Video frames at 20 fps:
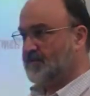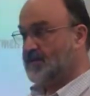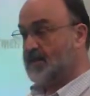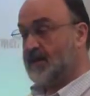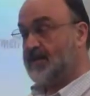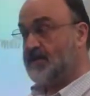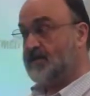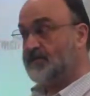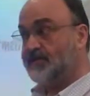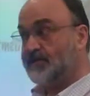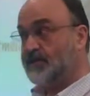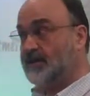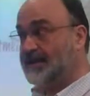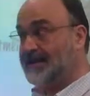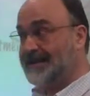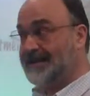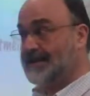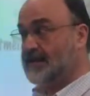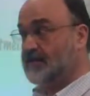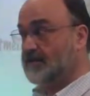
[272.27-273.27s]
And there's very
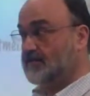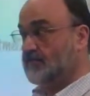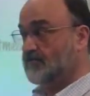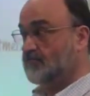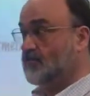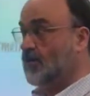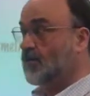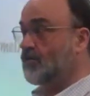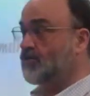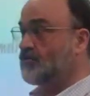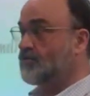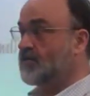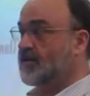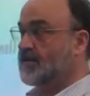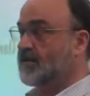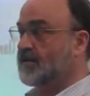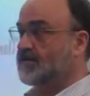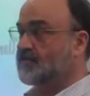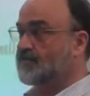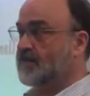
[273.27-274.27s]
little wrong with
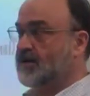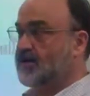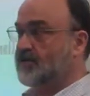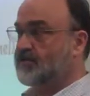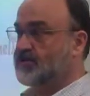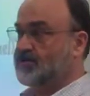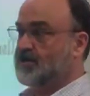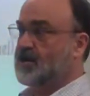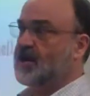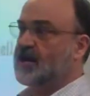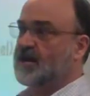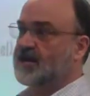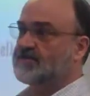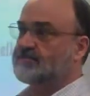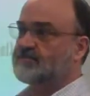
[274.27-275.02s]
it when you start,